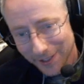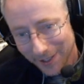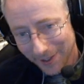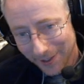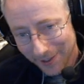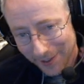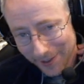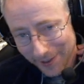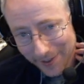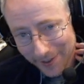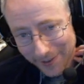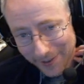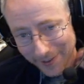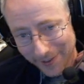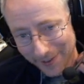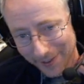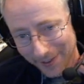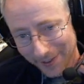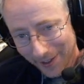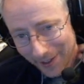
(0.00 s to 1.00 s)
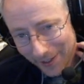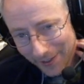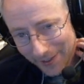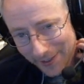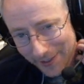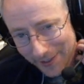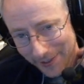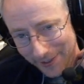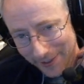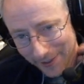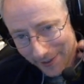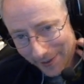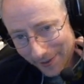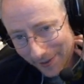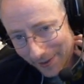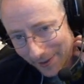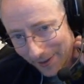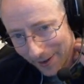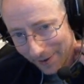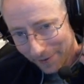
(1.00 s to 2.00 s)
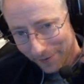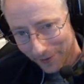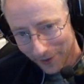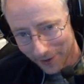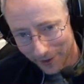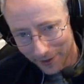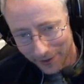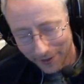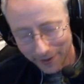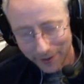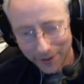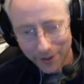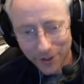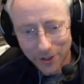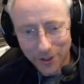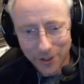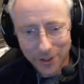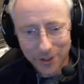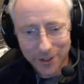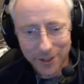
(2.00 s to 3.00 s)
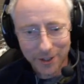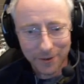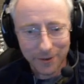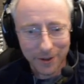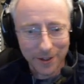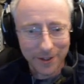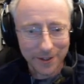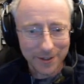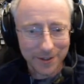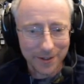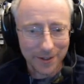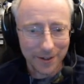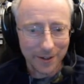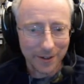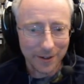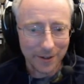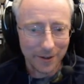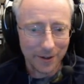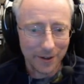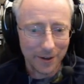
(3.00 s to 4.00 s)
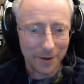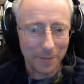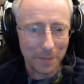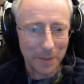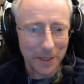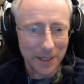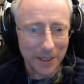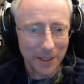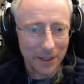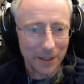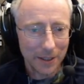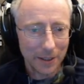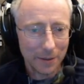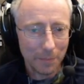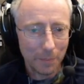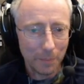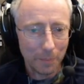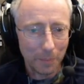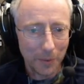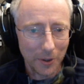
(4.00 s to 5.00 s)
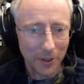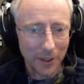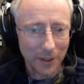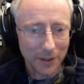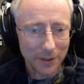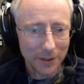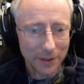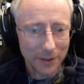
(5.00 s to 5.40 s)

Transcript: deck is nuts. I feel like I should just get rid of this deck immediately, but